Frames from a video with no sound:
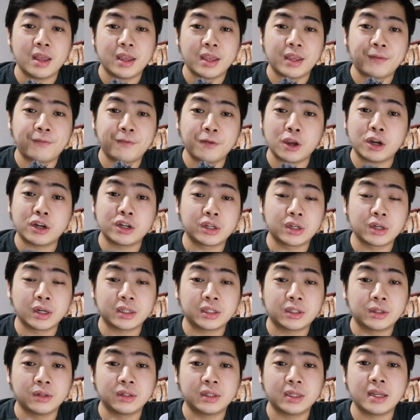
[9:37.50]
If you are
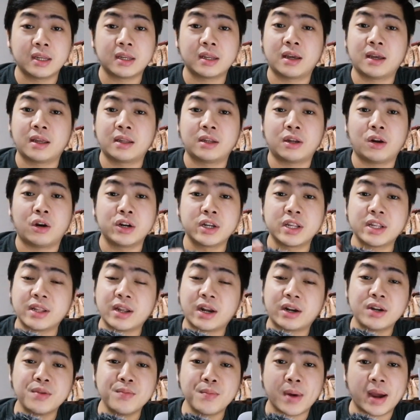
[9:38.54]
just using an
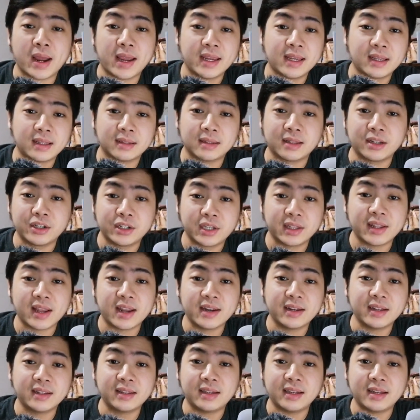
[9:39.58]
ordinary mic, there's a
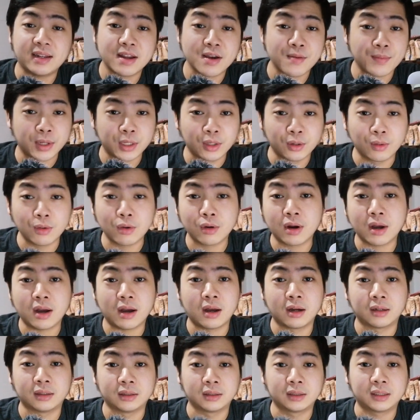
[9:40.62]
tendency na madungog
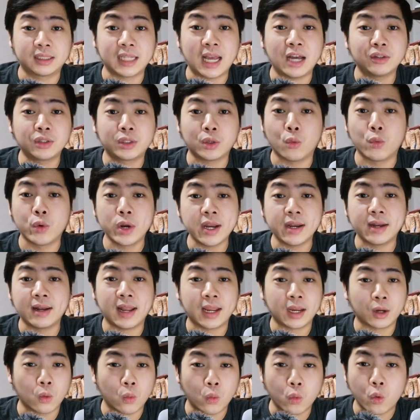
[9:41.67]
ang sounds of wind
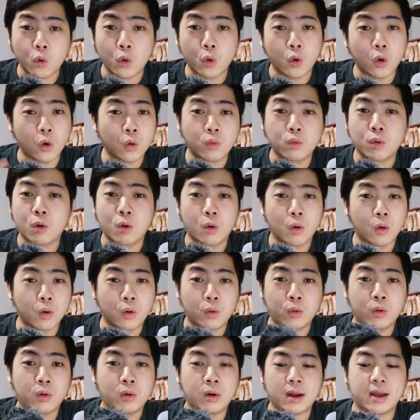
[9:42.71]
like
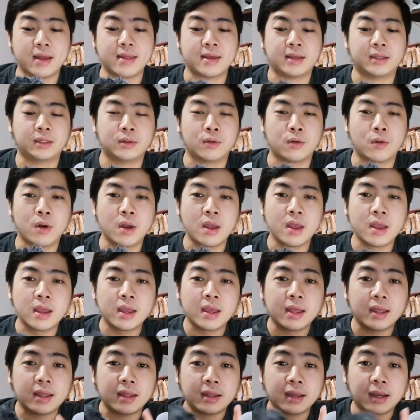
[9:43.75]
ana. So
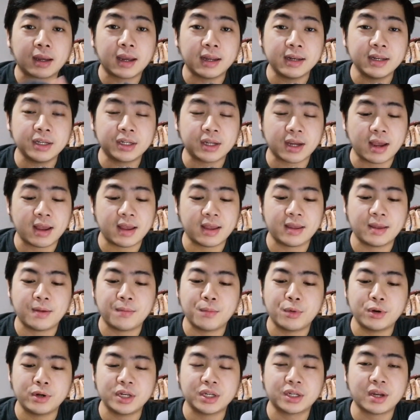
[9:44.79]
kani siya
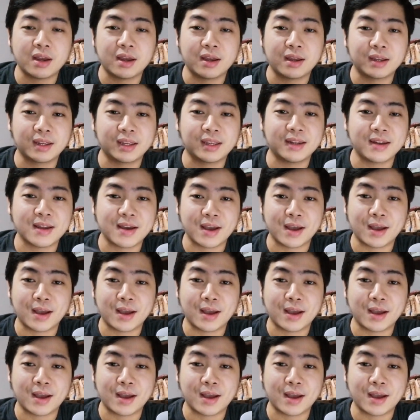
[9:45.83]
mo na siya ang